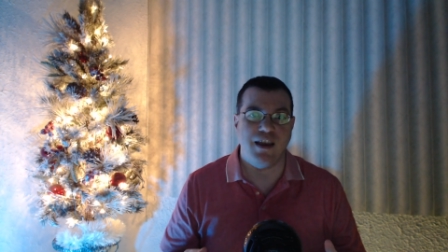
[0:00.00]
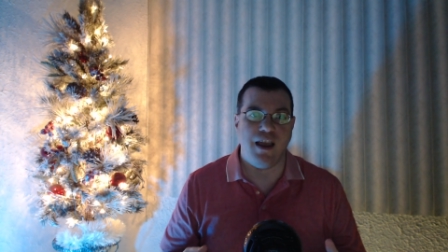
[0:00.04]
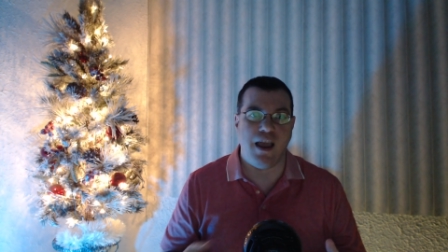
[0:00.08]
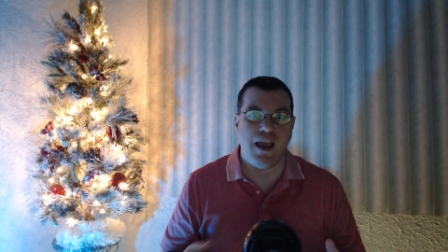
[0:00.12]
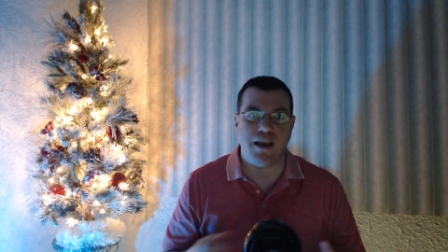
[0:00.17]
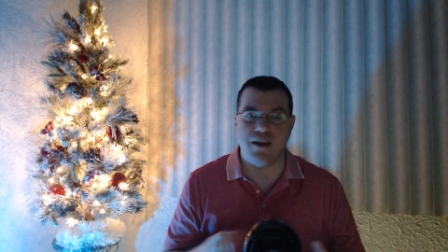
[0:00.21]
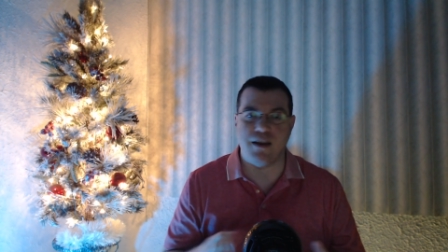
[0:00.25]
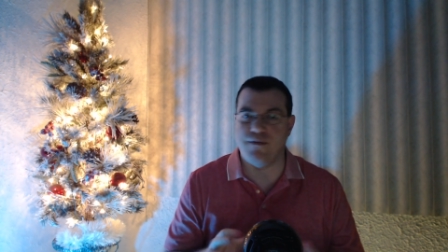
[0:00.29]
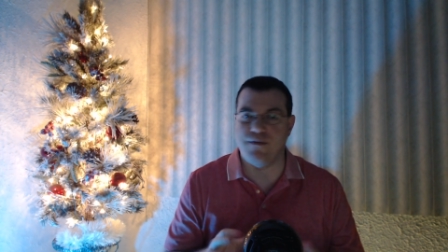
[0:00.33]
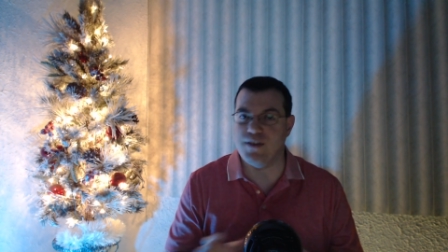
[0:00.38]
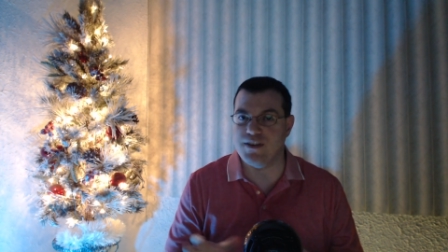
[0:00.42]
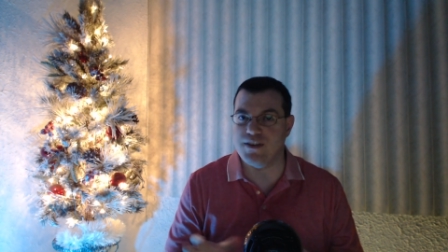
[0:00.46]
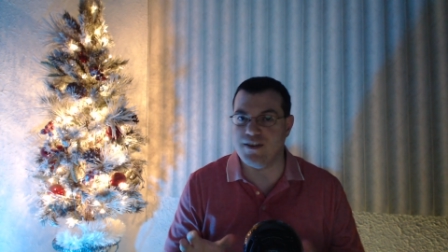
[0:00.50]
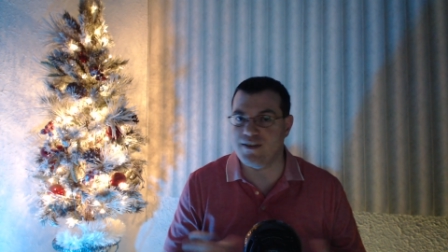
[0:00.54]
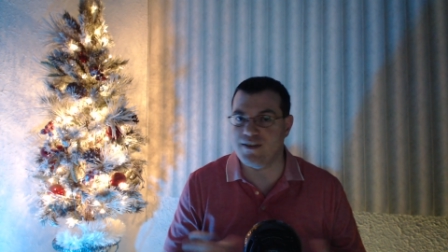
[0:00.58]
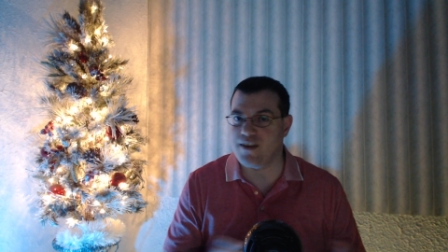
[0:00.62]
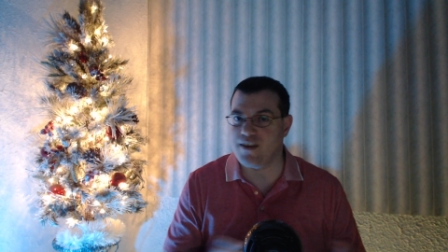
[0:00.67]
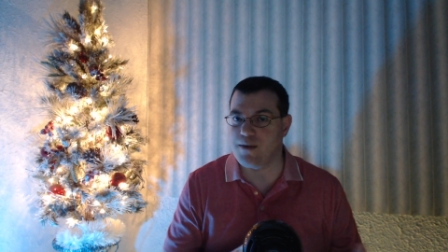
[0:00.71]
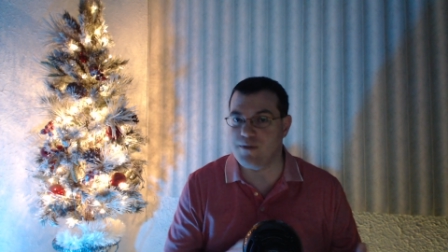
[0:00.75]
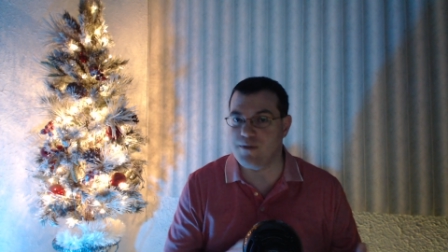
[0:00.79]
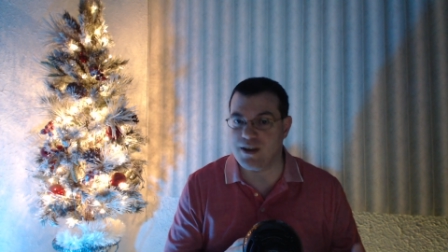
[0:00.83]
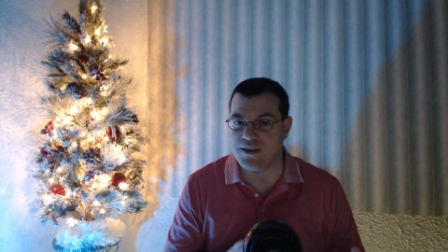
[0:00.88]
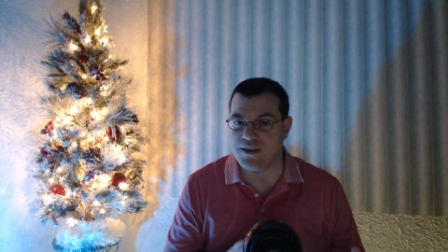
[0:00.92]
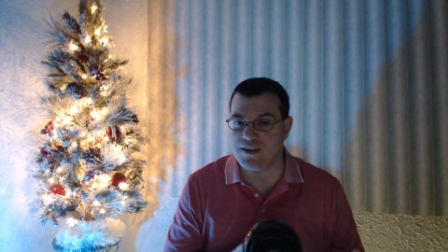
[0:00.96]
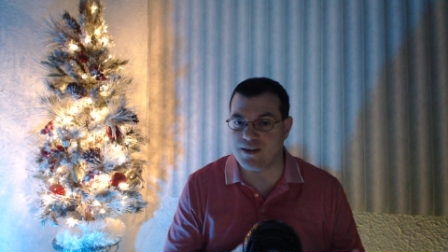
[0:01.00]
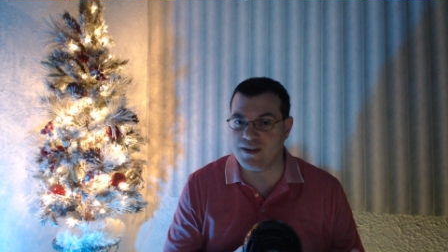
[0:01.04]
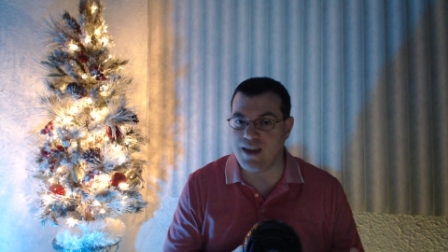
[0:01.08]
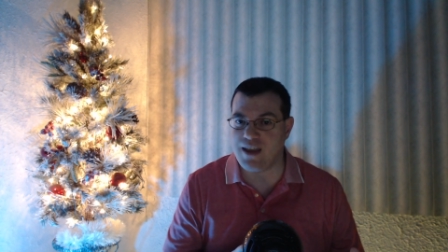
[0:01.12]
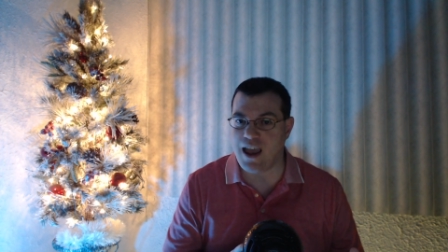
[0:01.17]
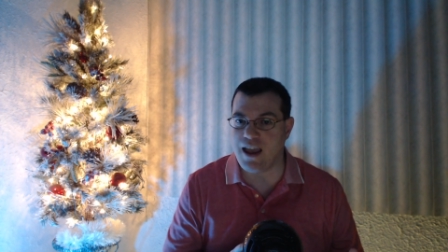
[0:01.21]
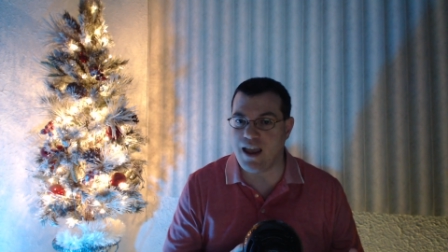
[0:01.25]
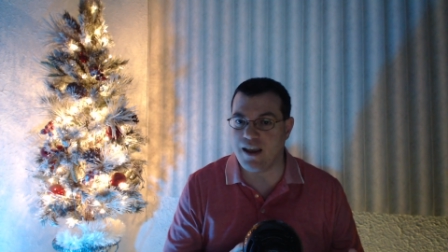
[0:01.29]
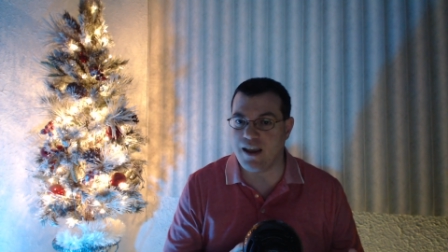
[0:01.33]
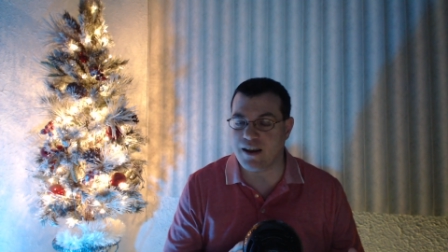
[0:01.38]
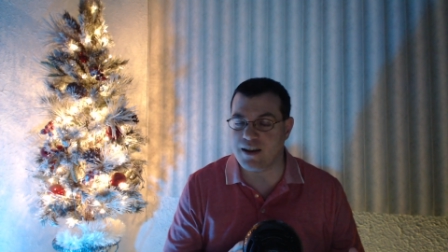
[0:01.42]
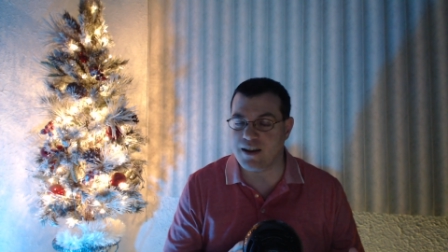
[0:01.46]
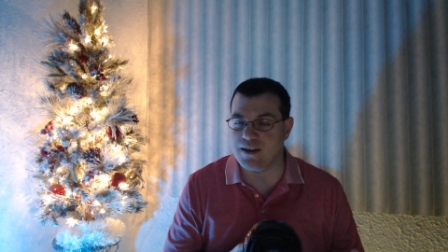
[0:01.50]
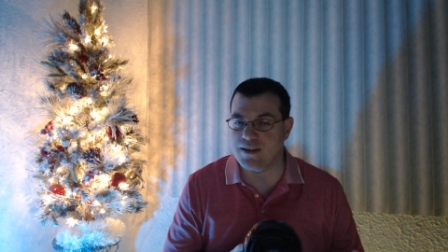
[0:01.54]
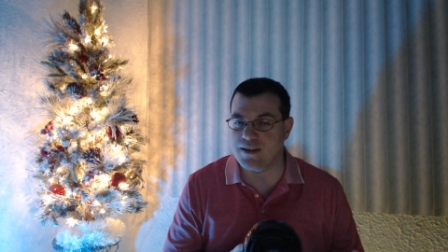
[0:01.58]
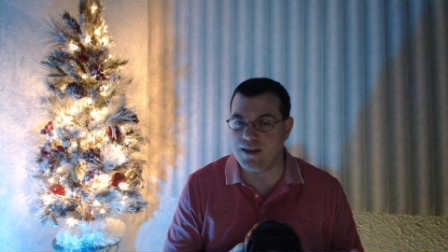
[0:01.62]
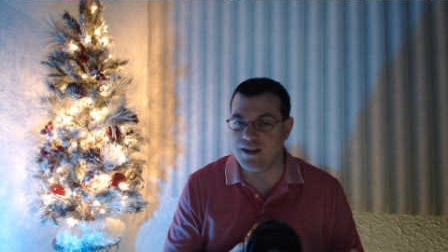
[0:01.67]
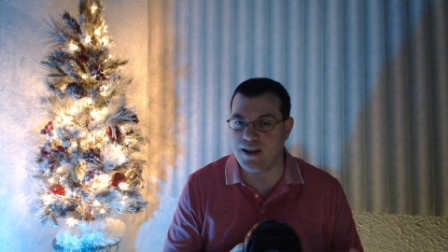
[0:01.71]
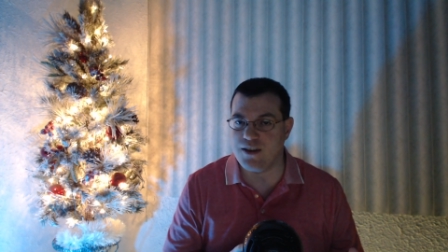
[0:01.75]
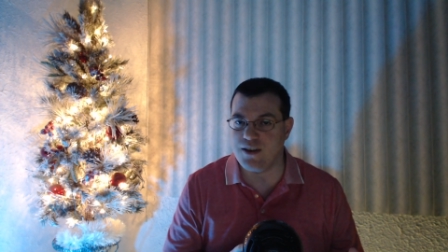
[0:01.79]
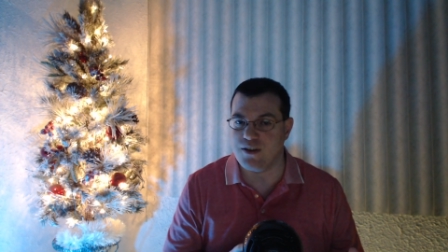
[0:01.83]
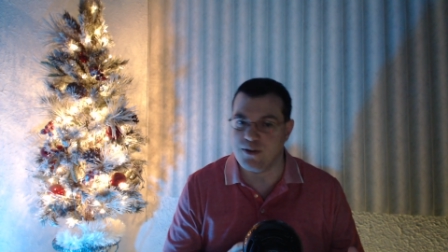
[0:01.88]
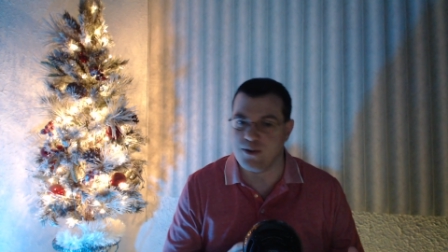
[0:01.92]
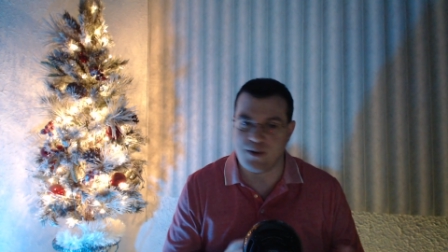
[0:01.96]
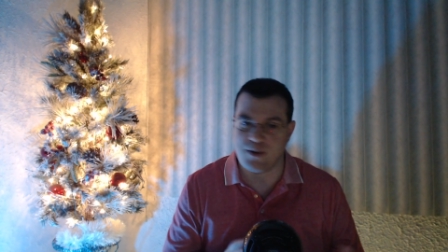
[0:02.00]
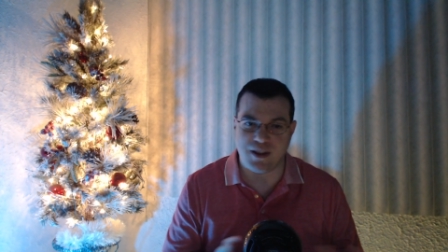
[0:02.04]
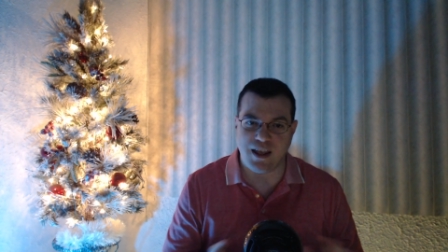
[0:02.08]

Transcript: and convinces them to stay and continue.